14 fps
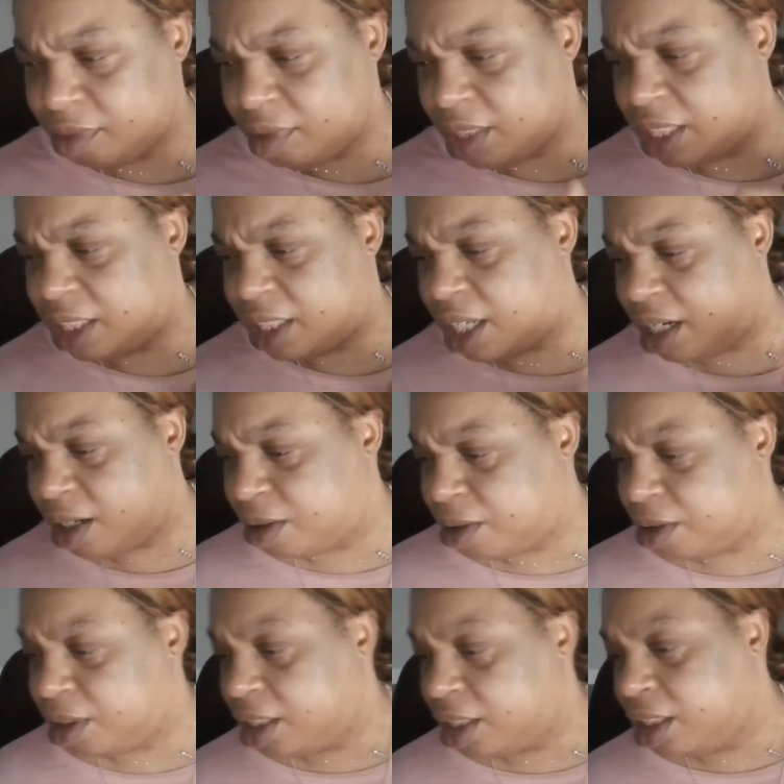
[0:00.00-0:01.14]

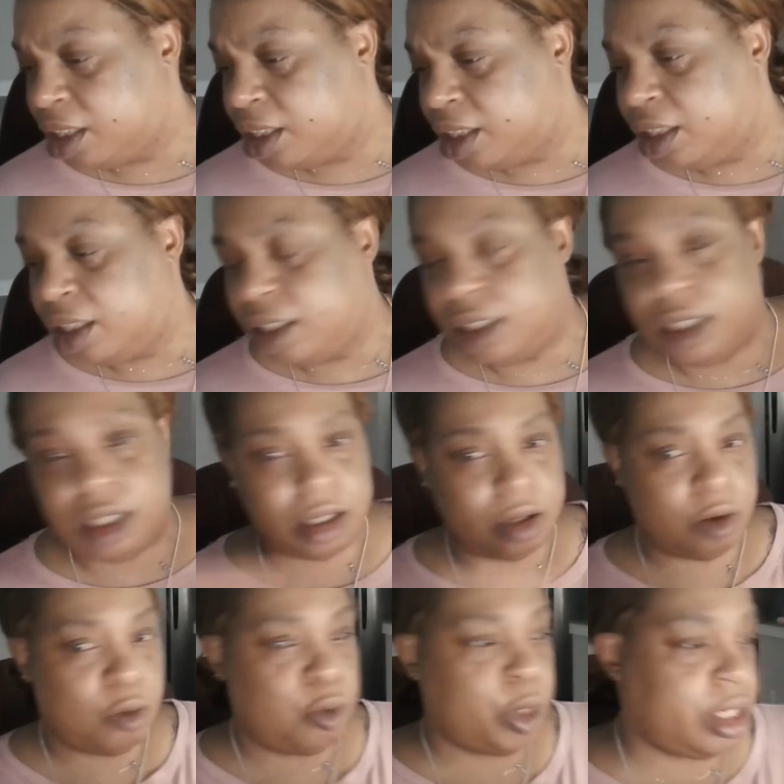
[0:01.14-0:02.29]
So
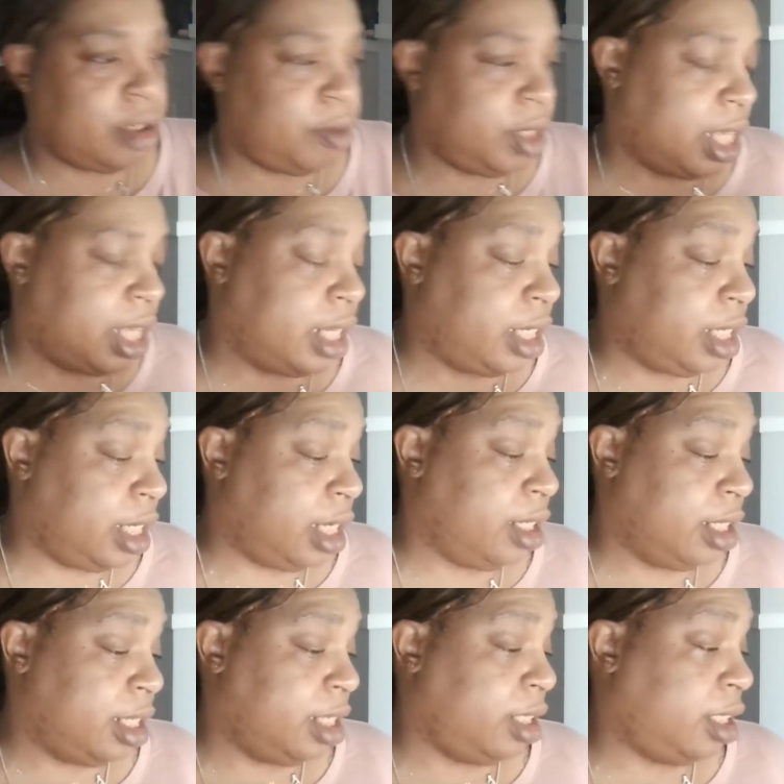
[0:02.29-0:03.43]
William decides to take,
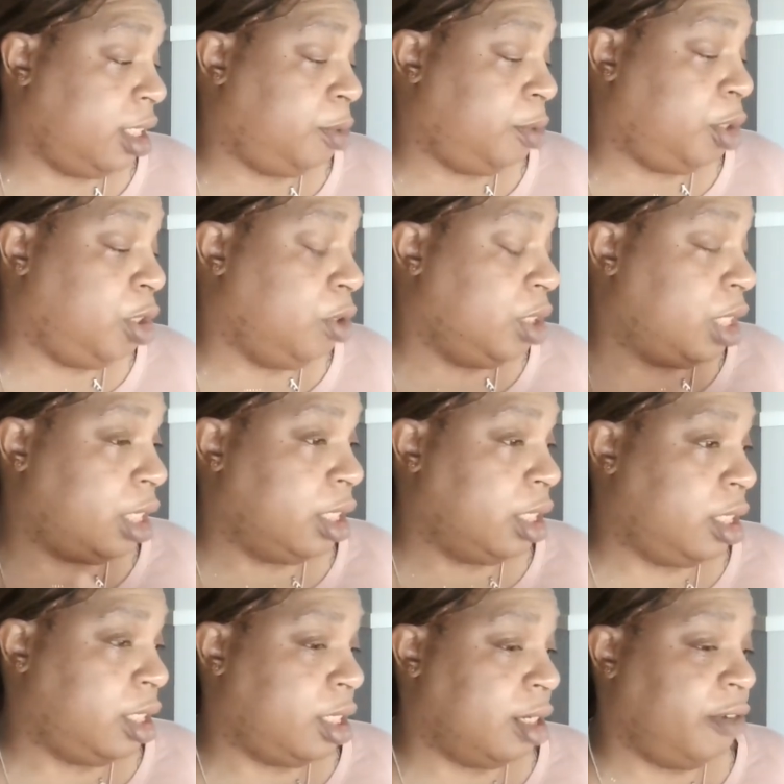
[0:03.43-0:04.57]
that's his cue to take his
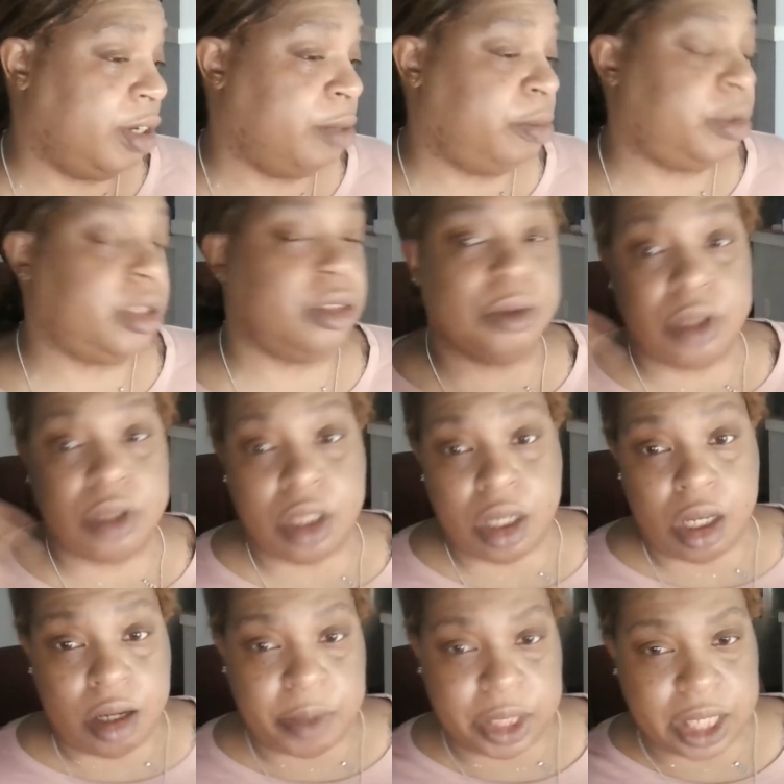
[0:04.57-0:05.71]
stuff up to
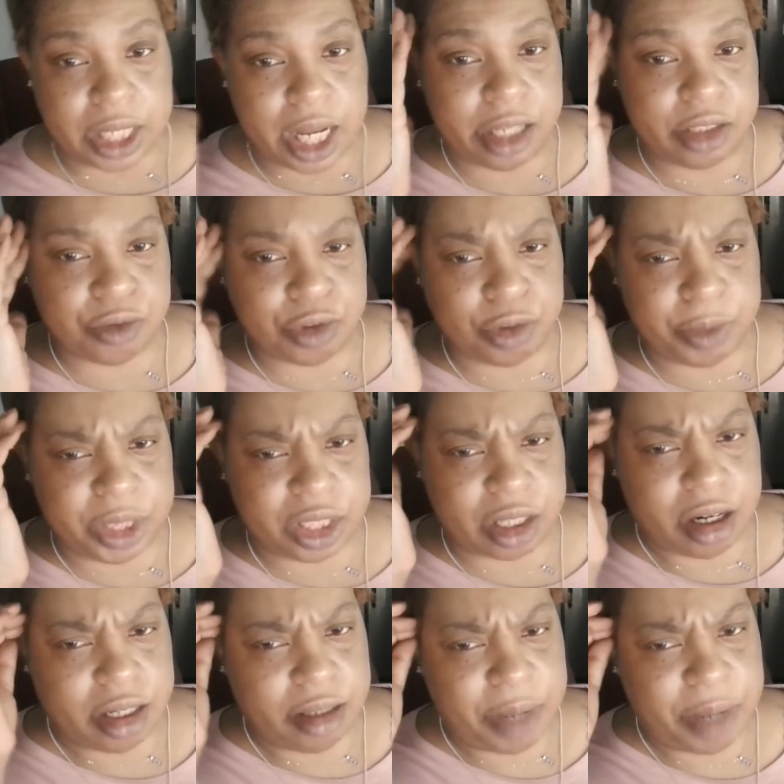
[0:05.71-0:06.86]
Milan's room and start
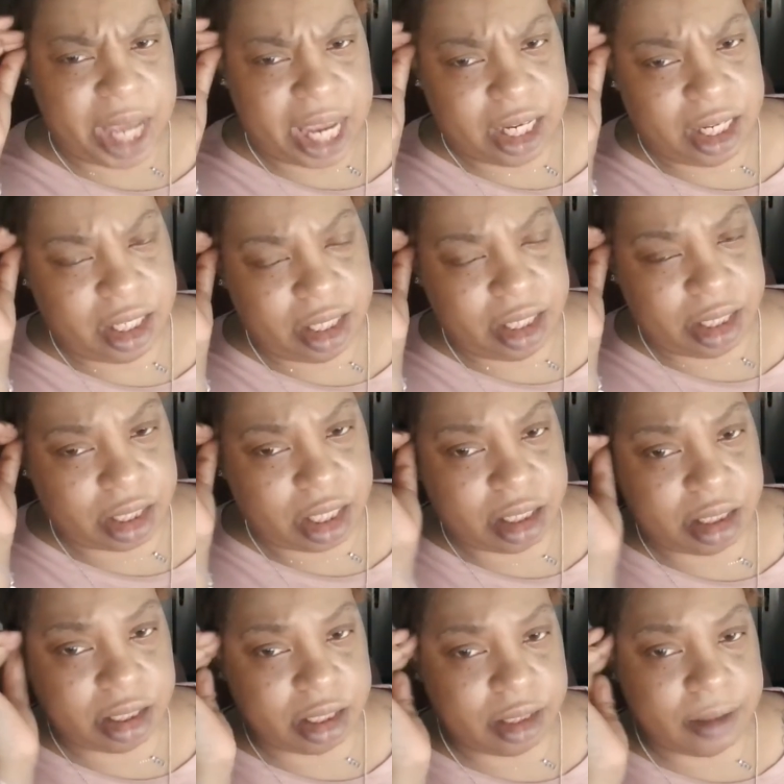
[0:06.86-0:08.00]
unpacking in his
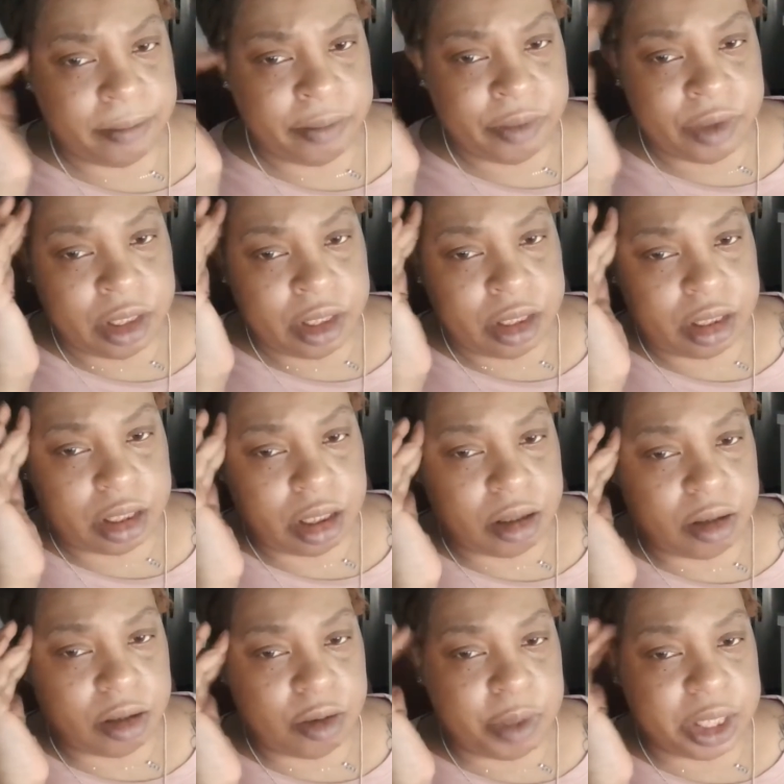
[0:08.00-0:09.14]
closet.
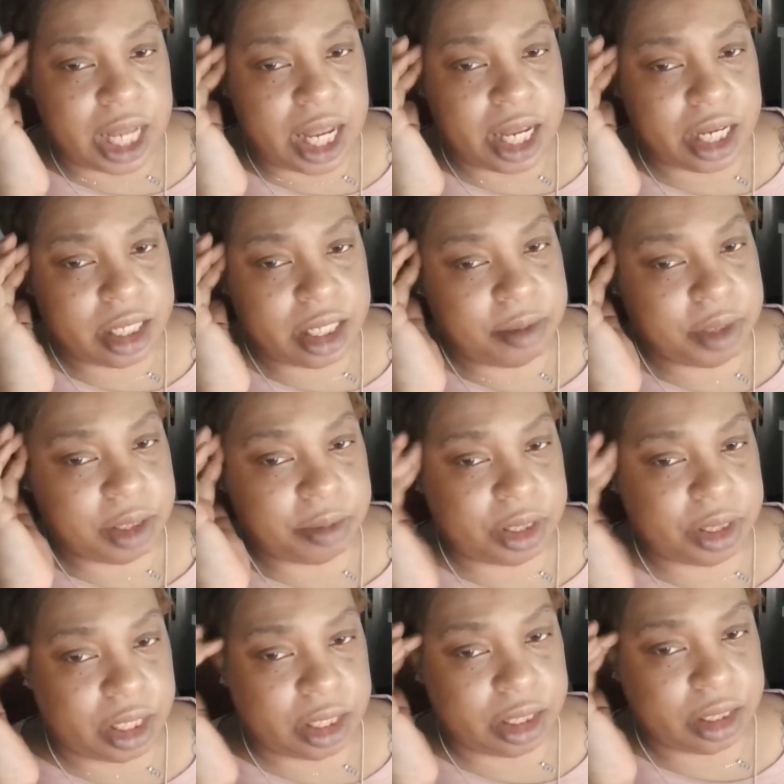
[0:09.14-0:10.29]
So Milan comes
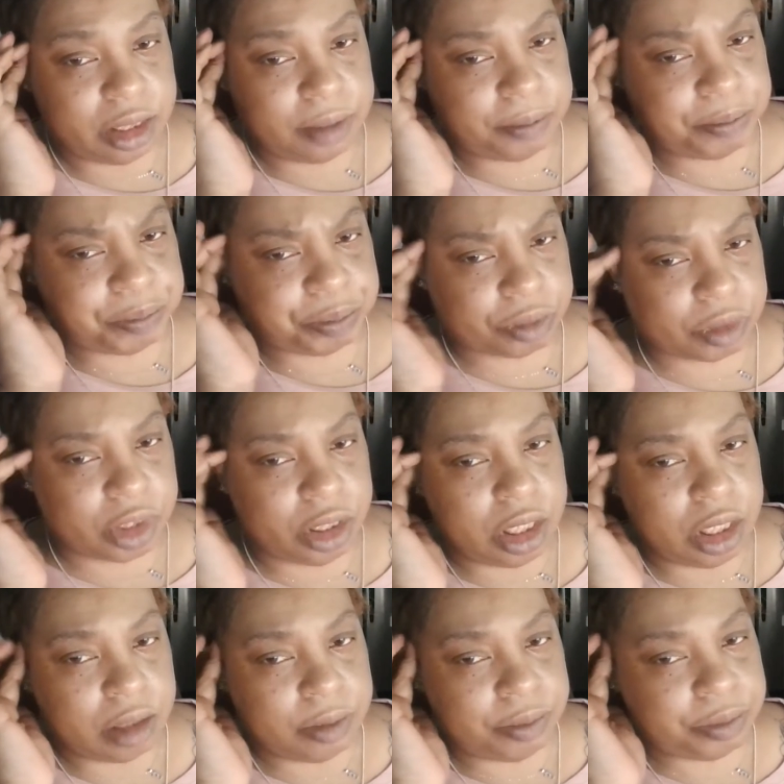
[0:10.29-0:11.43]
upstairs, you
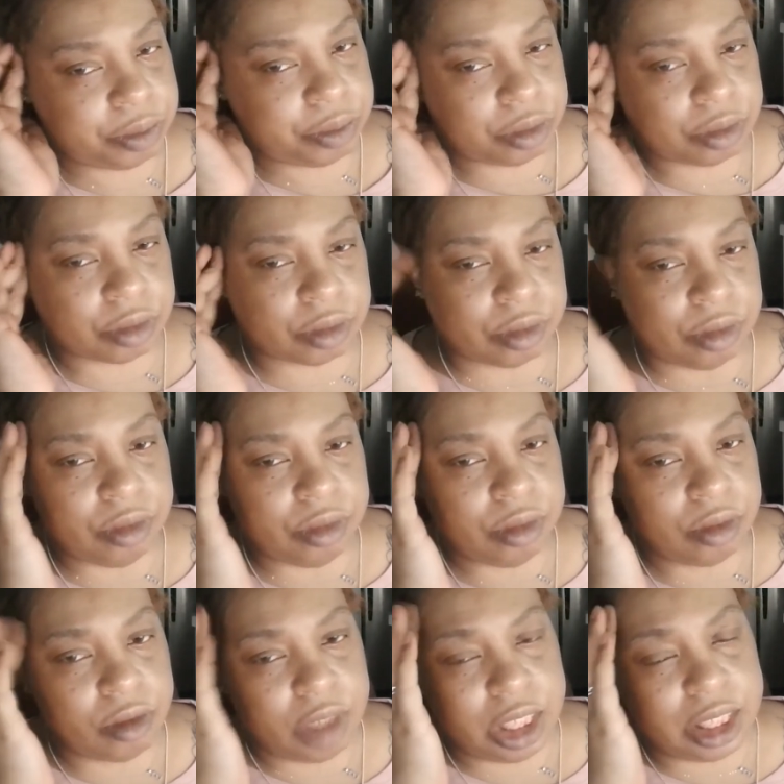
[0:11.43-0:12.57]
know,
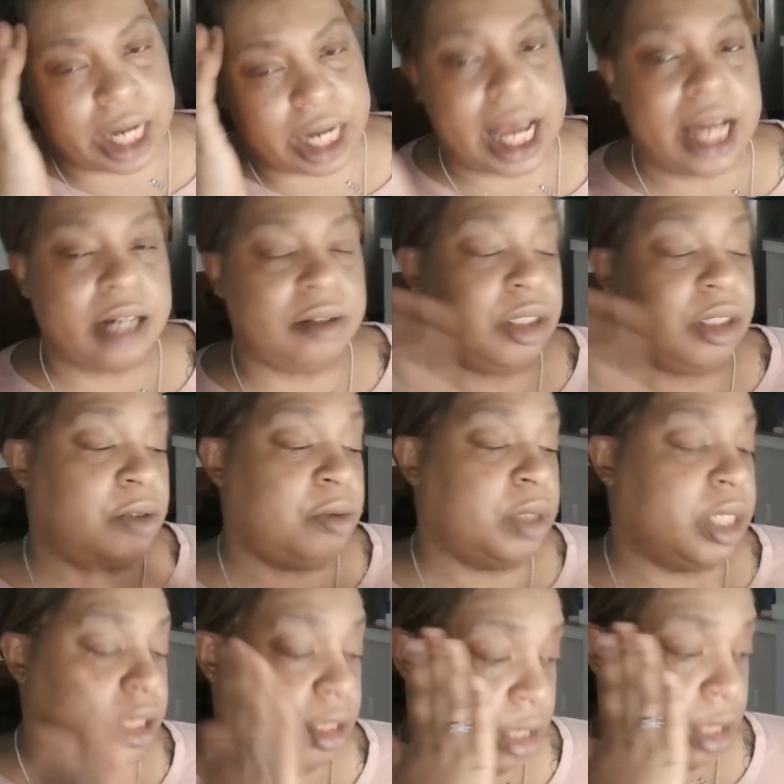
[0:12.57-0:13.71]
he's like, I don't know
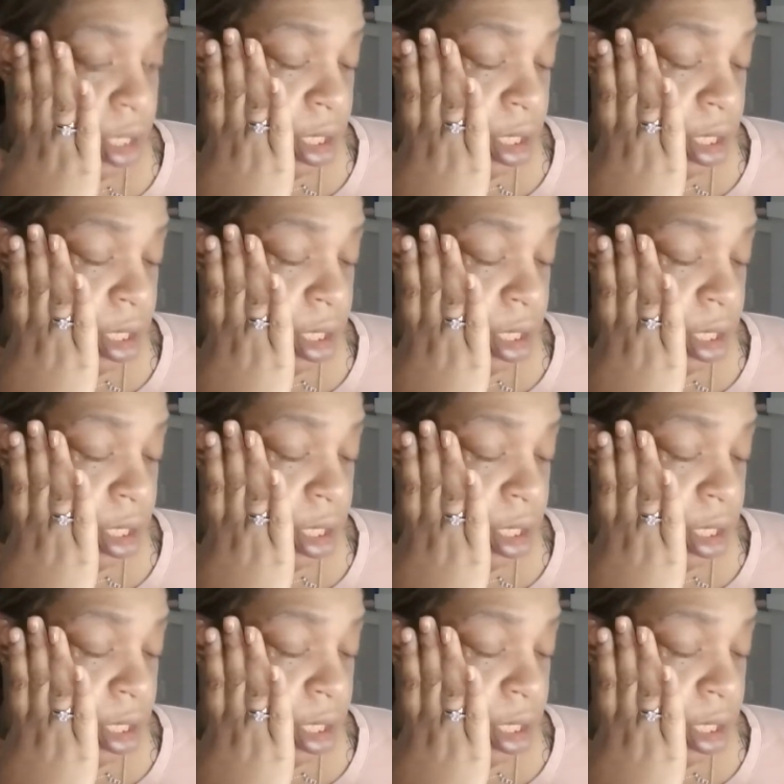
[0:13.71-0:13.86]
what